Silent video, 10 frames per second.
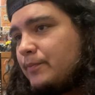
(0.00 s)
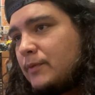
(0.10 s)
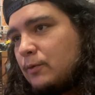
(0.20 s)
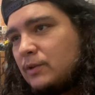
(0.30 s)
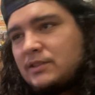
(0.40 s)

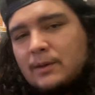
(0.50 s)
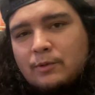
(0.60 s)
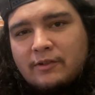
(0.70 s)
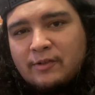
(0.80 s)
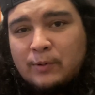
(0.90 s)
What's that
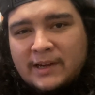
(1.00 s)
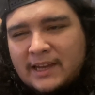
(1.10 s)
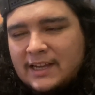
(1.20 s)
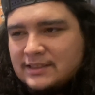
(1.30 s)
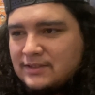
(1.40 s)
movie where he
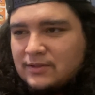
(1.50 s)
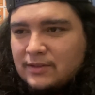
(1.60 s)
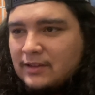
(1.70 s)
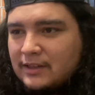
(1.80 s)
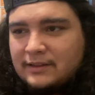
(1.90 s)
has
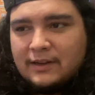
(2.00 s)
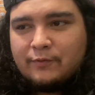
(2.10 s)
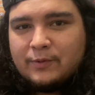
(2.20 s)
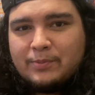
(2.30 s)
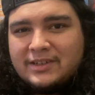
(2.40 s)
like
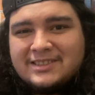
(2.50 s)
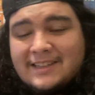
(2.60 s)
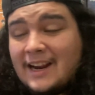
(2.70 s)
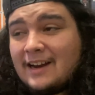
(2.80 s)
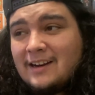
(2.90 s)
different
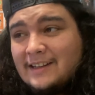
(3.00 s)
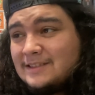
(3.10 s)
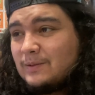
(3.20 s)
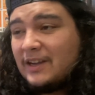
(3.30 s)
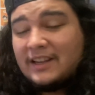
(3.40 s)

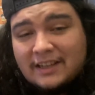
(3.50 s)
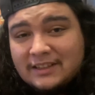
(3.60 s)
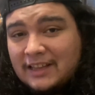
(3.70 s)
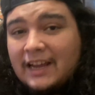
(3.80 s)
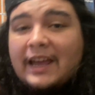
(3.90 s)
personalities? Like
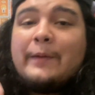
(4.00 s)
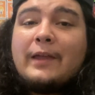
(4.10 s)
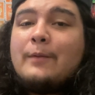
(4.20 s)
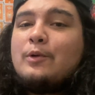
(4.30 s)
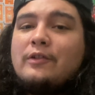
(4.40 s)

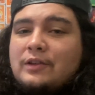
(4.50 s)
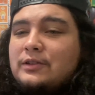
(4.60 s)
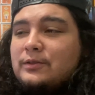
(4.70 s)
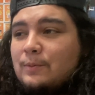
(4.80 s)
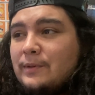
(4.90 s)
that movie
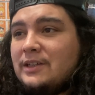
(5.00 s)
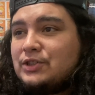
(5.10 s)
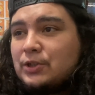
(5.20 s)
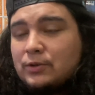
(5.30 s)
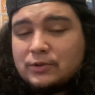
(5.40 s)
to me
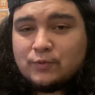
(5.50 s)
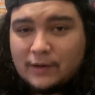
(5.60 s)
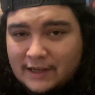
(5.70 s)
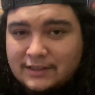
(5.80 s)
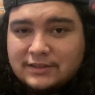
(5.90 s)
shows
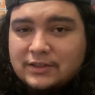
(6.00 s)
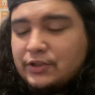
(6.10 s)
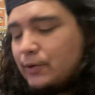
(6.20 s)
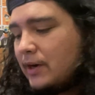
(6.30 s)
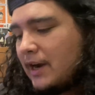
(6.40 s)
why he's such a
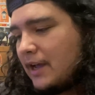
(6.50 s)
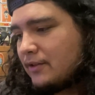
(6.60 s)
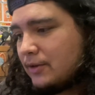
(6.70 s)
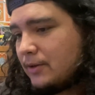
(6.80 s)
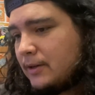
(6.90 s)
great
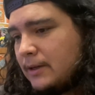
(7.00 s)
actor.